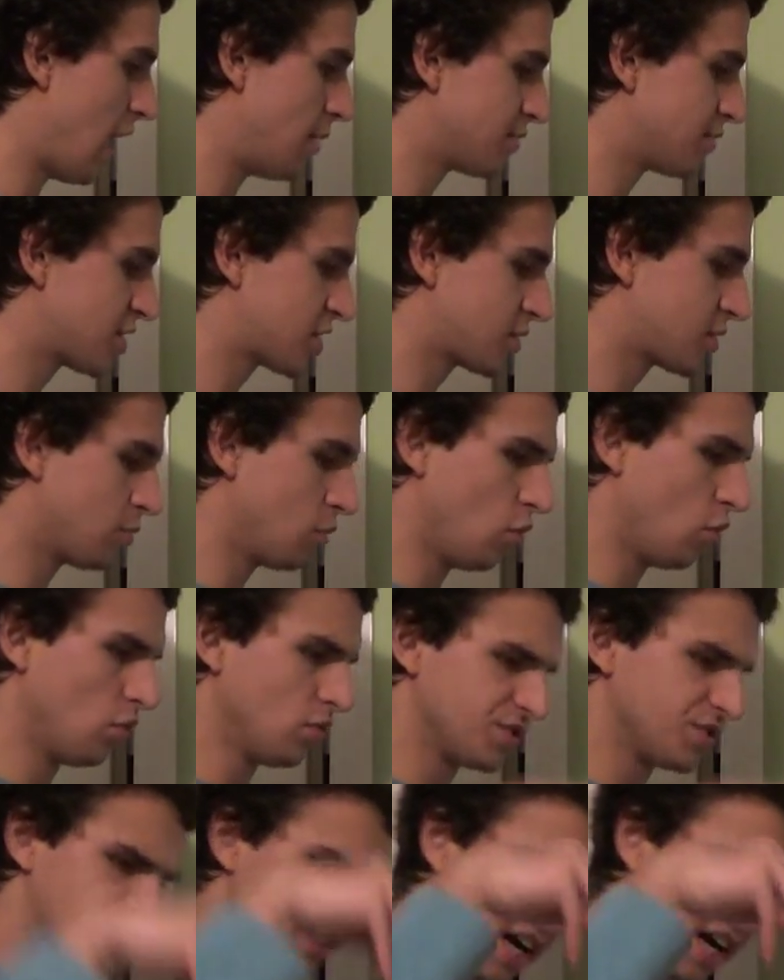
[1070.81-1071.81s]

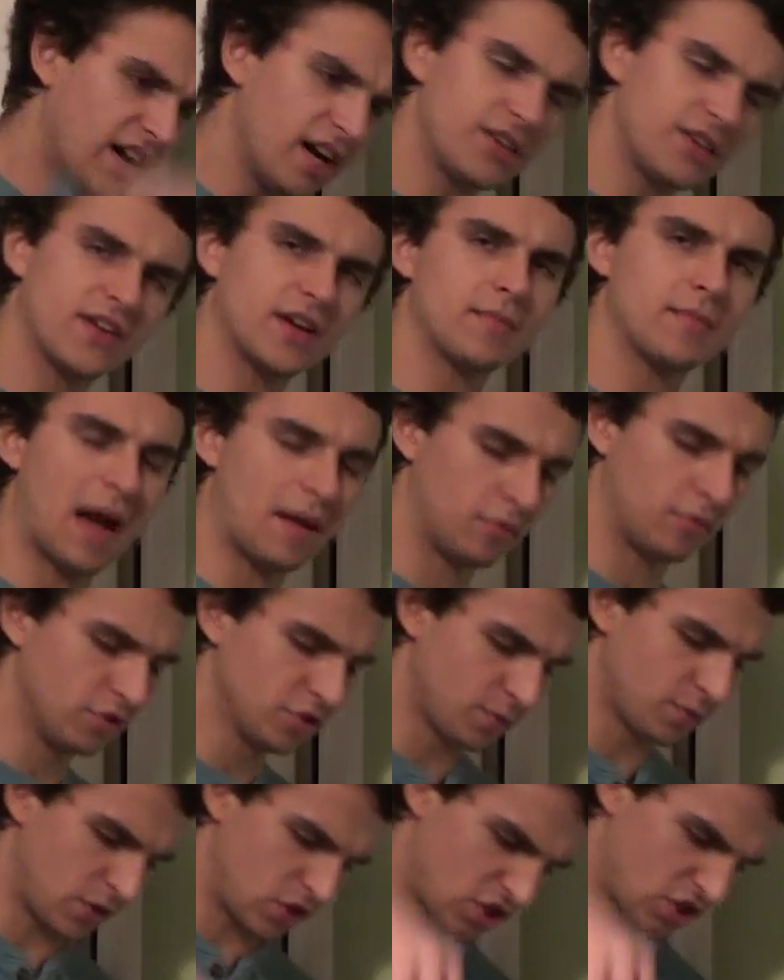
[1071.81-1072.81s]
Small diving
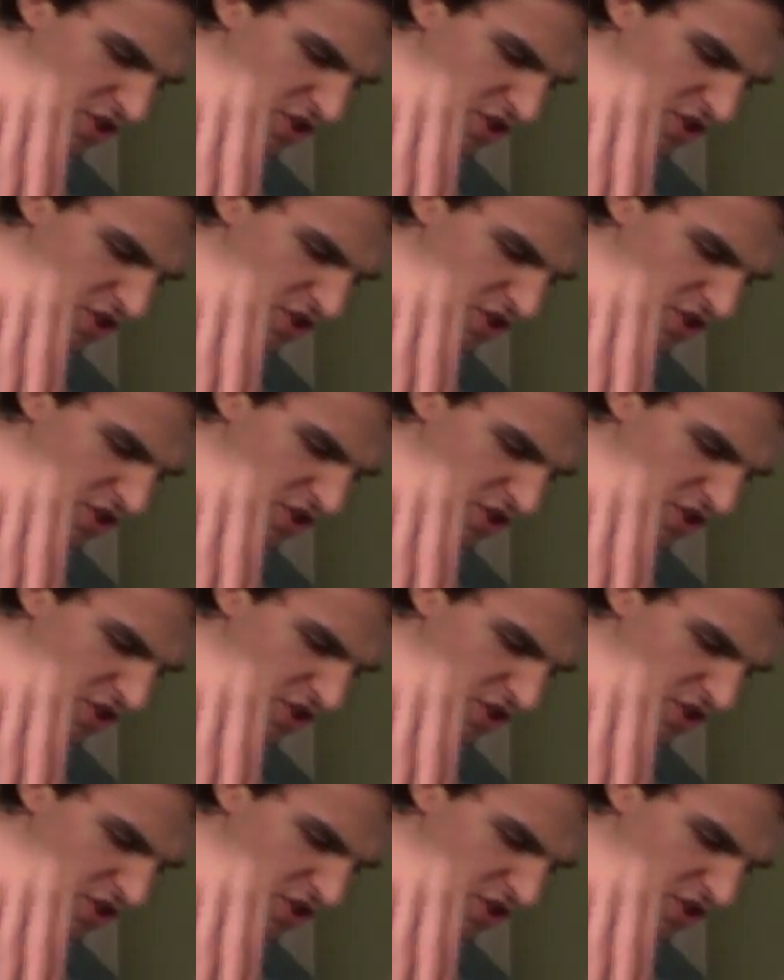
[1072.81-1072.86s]
mammals, which